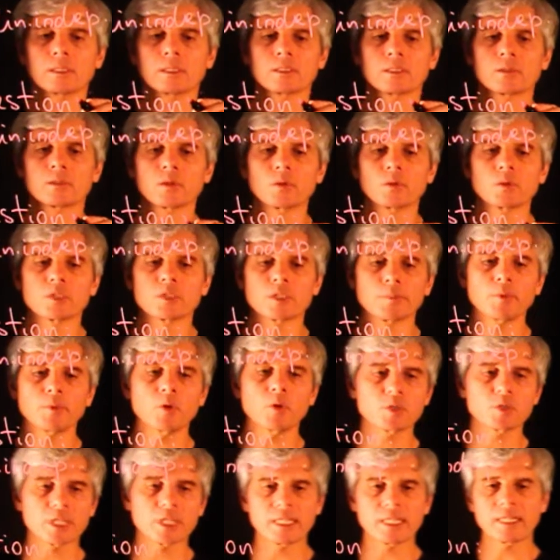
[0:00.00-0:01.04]
So
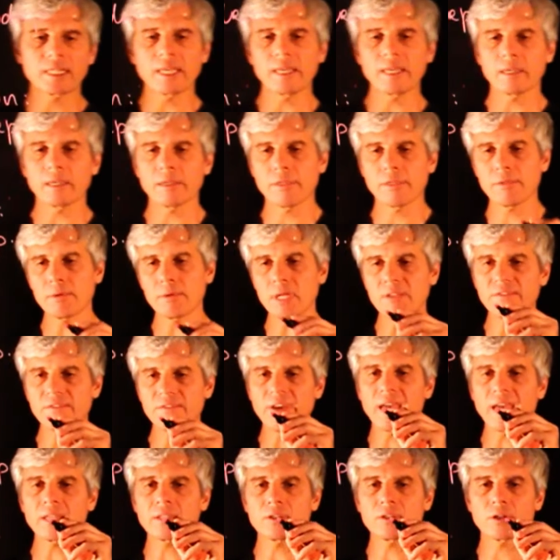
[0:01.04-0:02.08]
suppose I take three
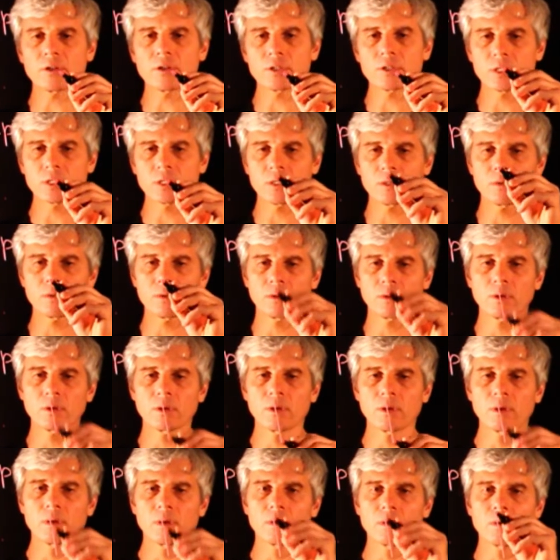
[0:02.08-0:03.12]
vectors
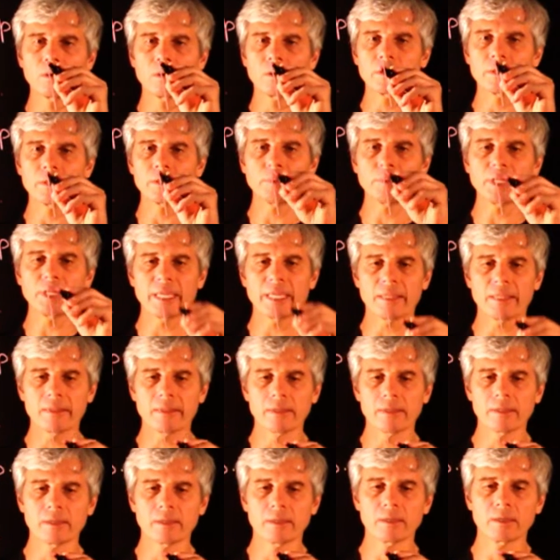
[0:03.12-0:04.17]
on a plane.
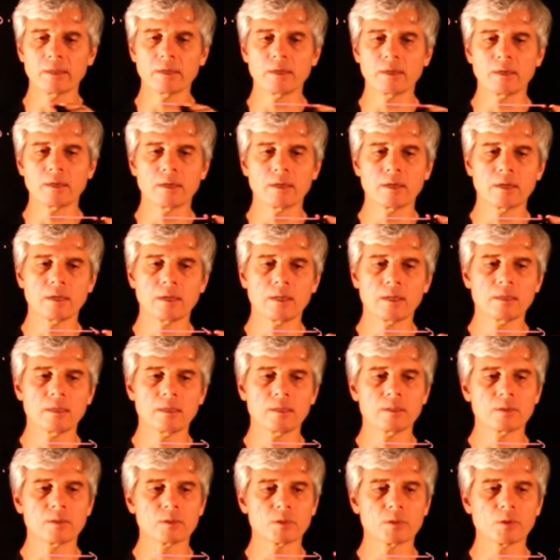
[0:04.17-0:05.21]

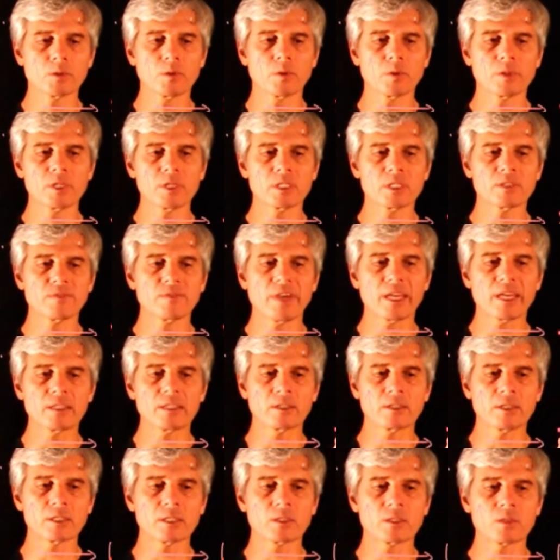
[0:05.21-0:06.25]
So this
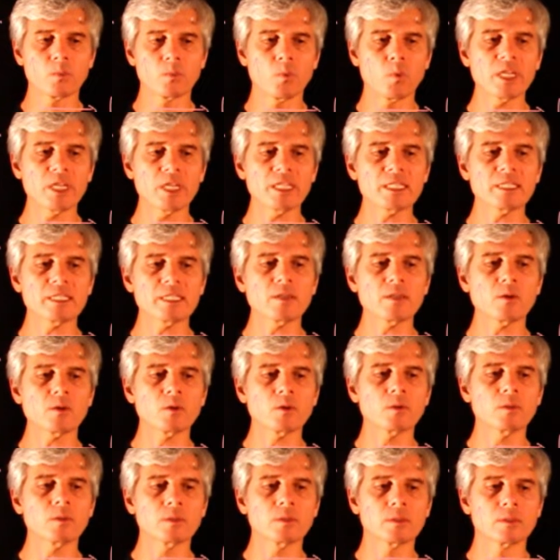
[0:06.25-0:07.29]
vector is 1,
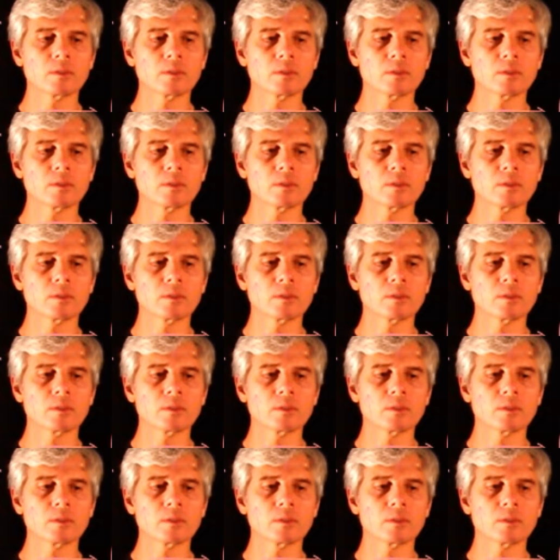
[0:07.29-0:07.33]
0.